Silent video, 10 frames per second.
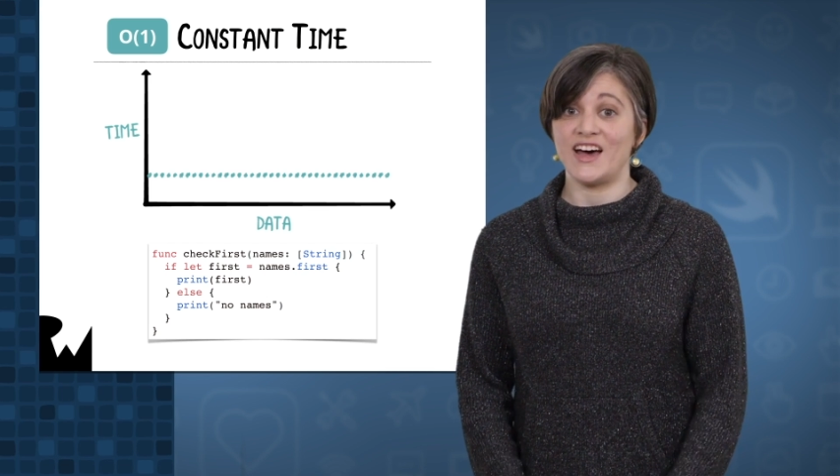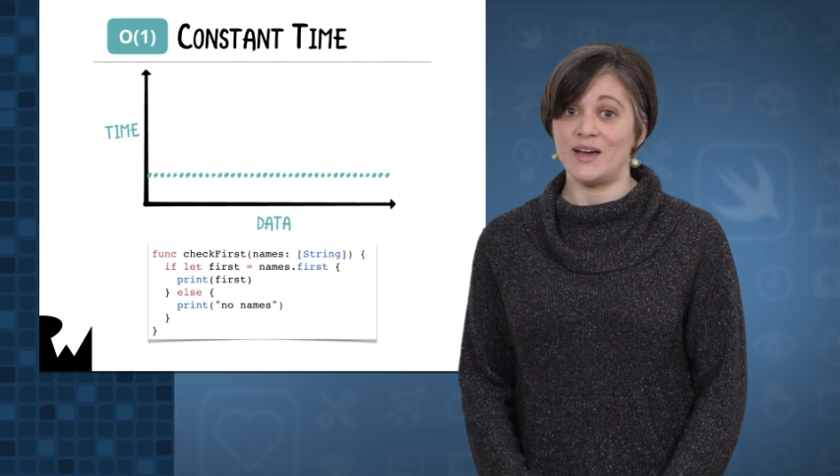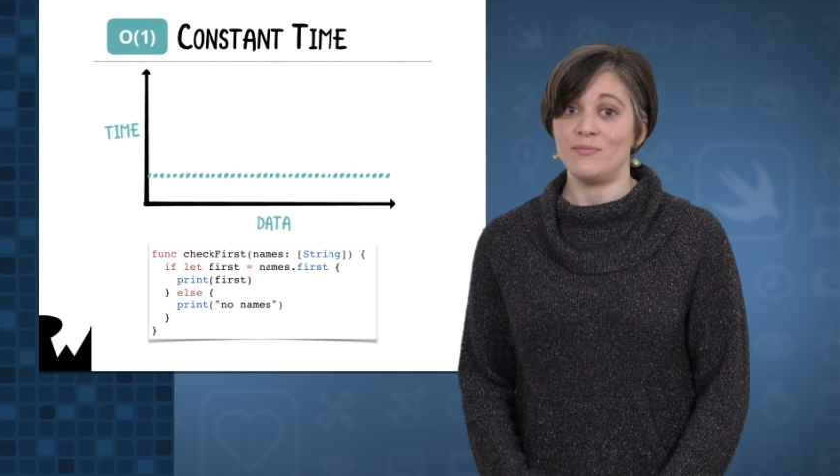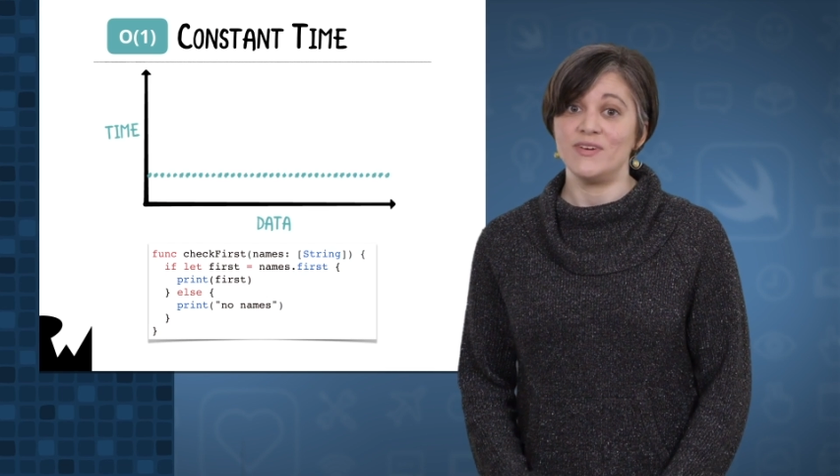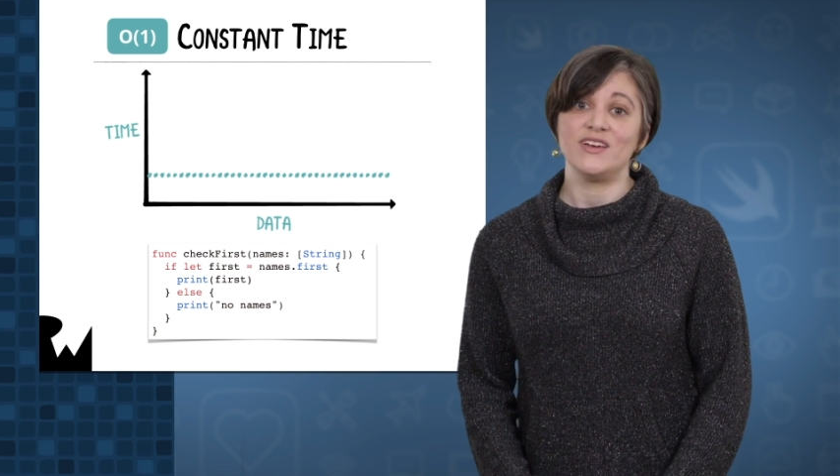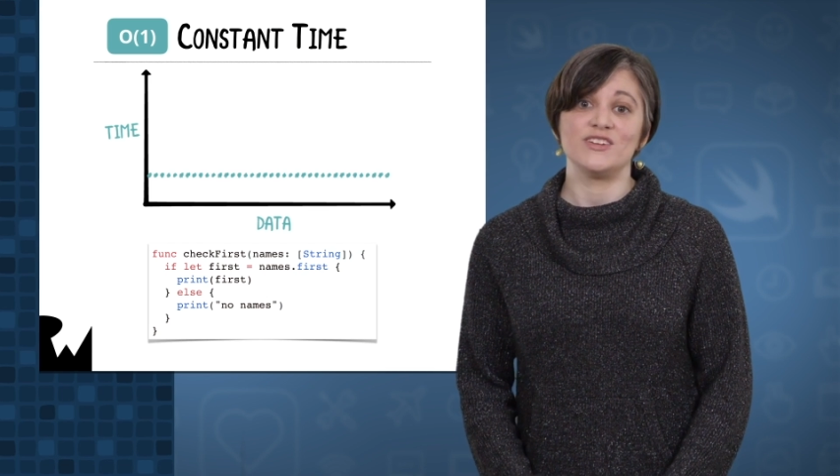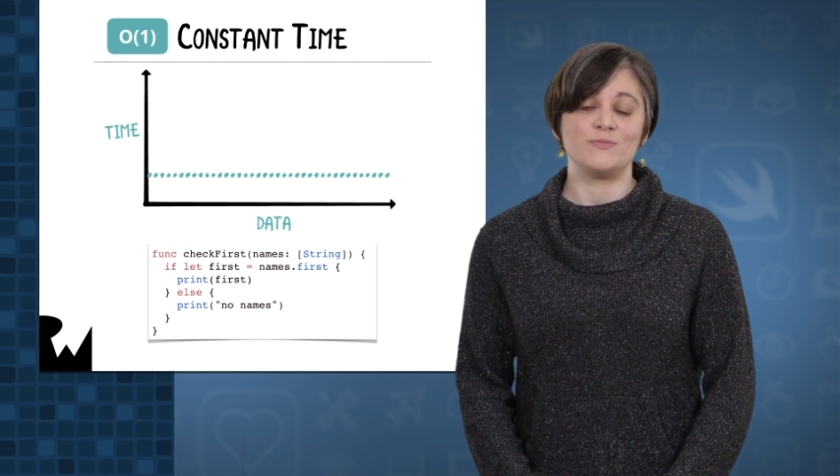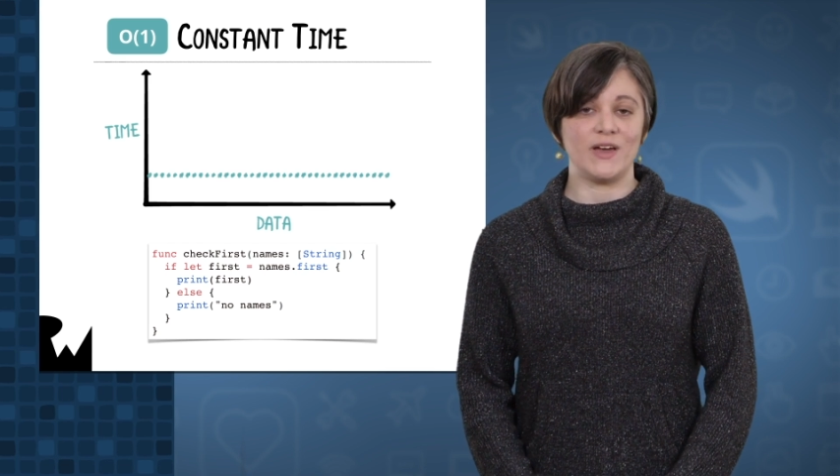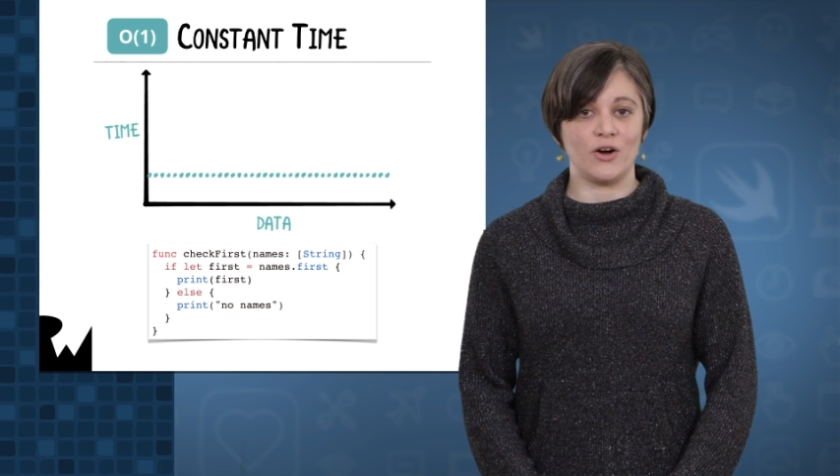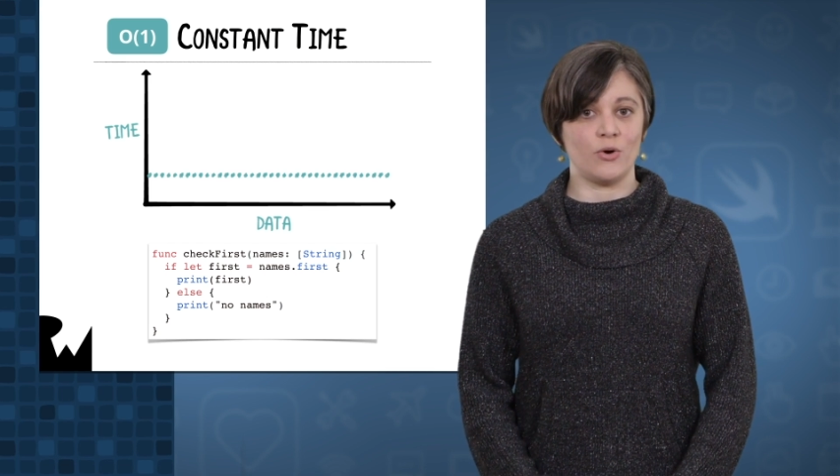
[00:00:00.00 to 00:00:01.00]
time is
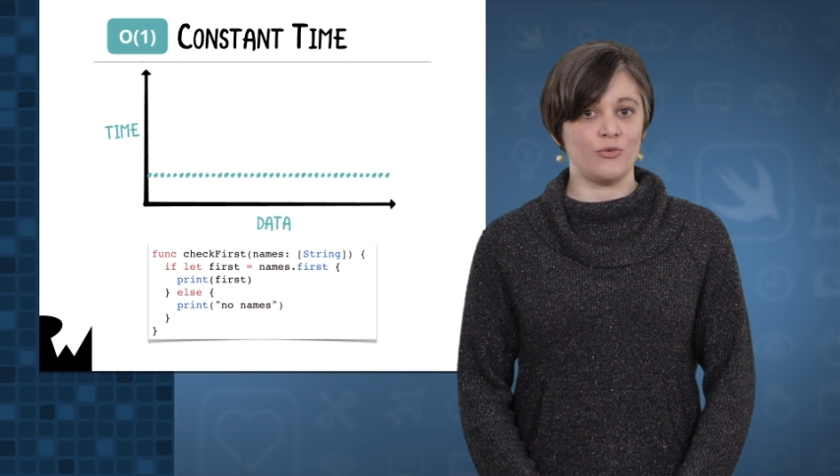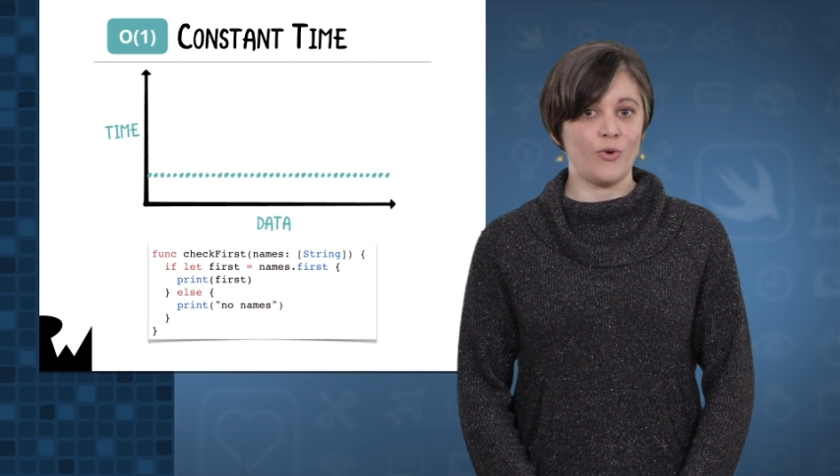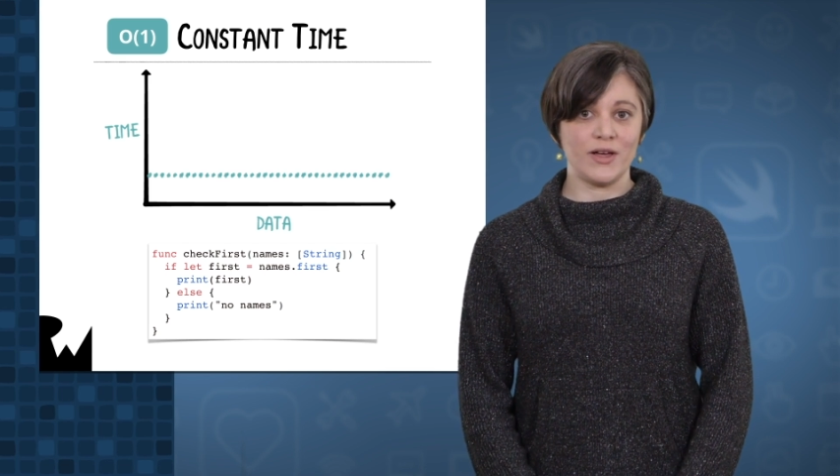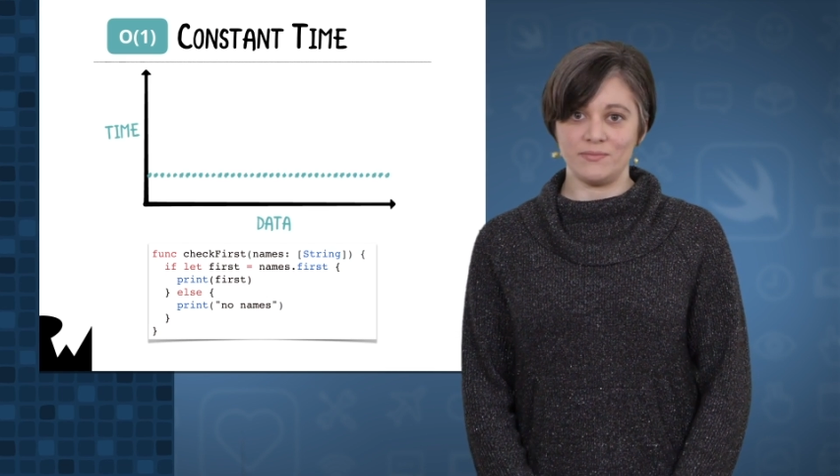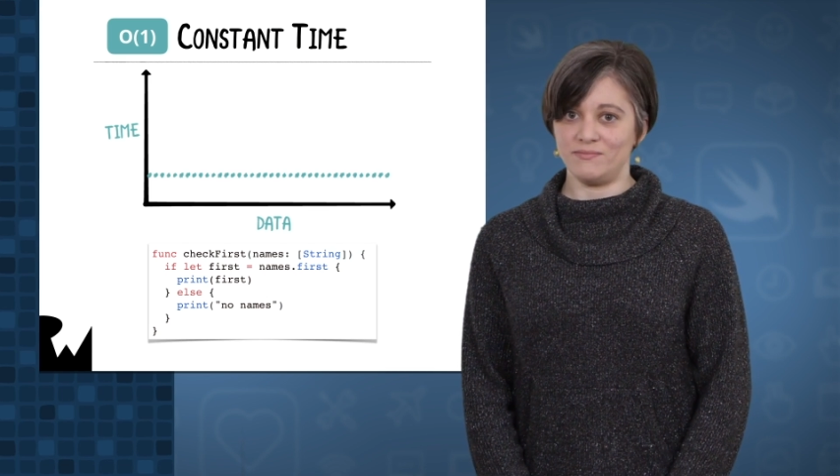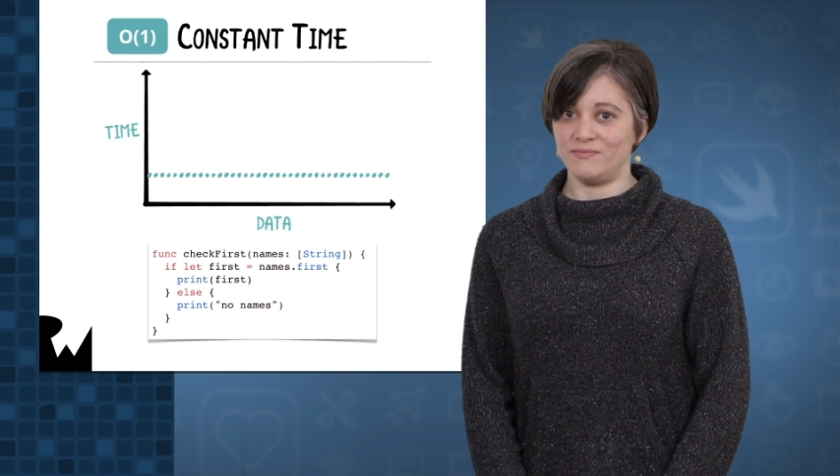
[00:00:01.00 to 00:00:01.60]
Big O of one.